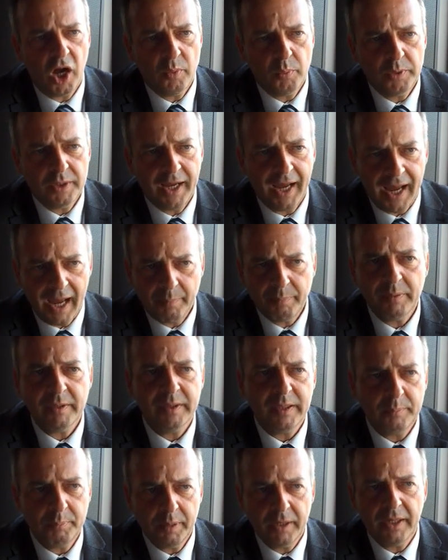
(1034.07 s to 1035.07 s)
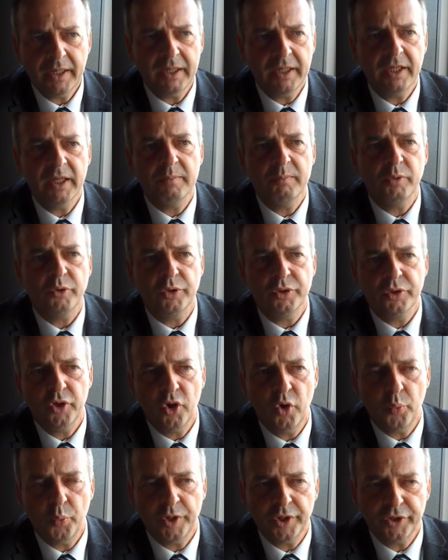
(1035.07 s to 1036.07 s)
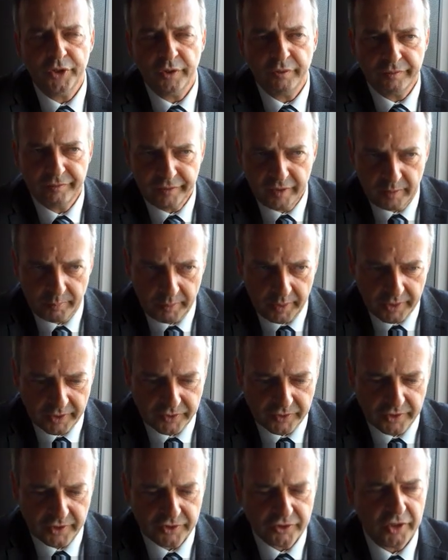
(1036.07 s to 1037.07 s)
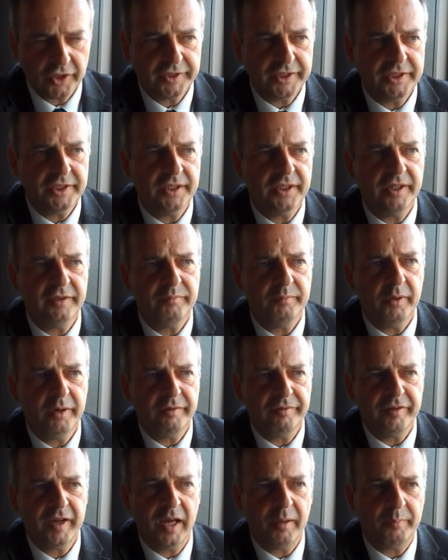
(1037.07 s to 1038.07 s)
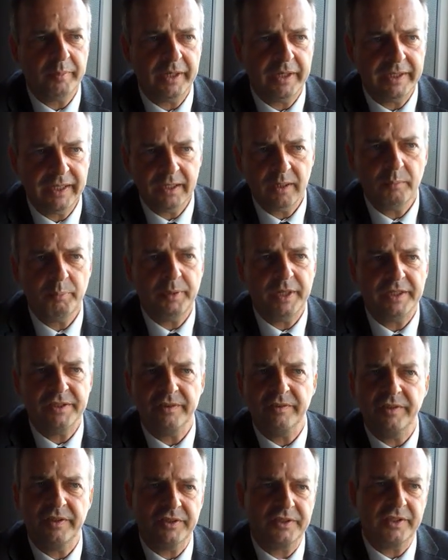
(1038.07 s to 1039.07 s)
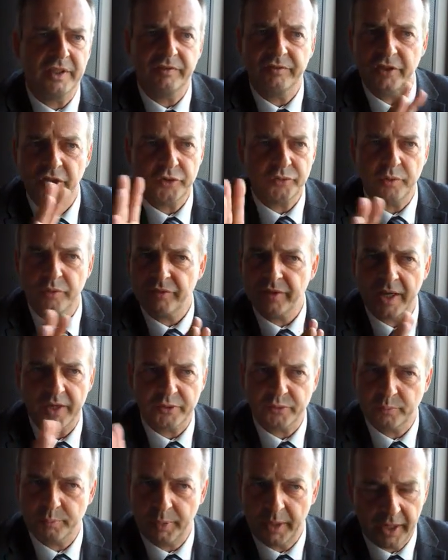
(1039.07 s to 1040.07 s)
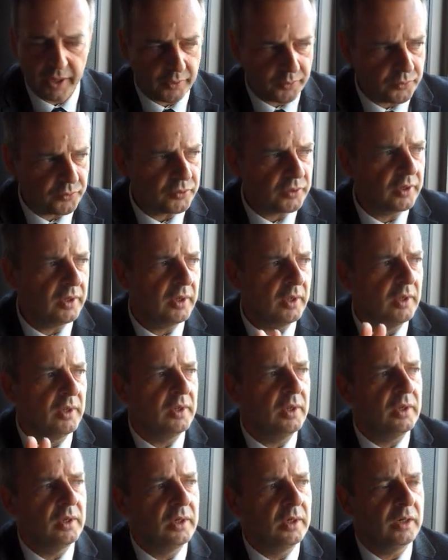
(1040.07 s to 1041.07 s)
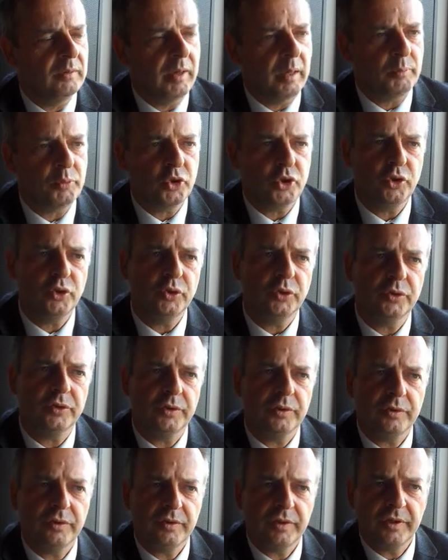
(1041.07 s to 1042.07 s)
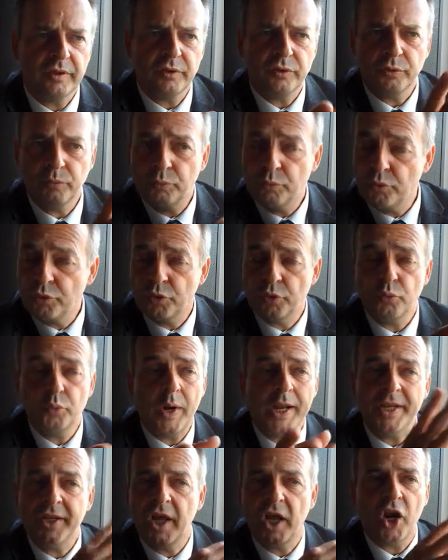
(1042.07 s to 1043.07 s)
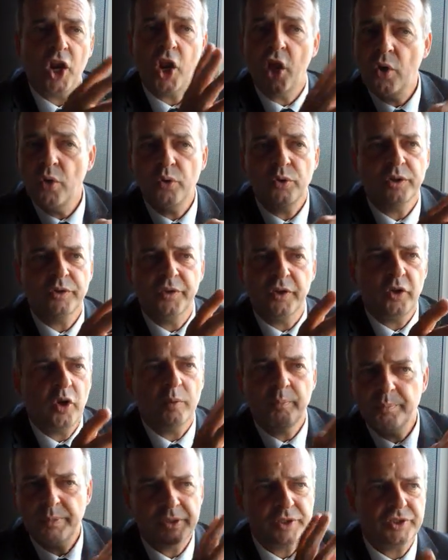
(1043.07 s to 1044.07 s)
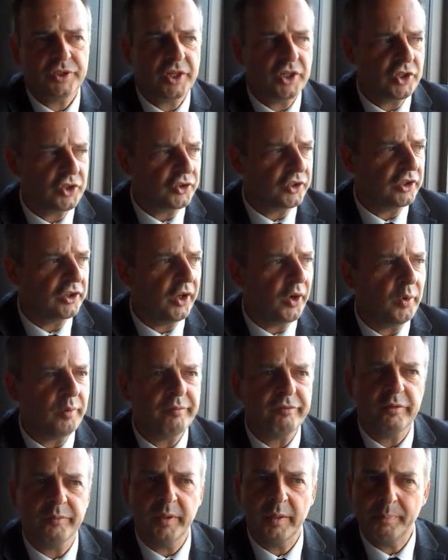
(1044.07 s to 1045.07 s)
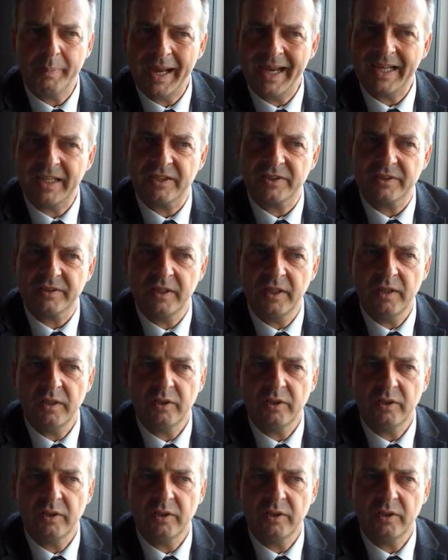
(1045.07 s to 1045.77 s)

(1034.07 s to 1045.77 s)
I would happily pay him on a no-win, no-fee basis. I need to give my family a little piece of this £700,000. I'm sure the rent alone and the compensation alone from the banks,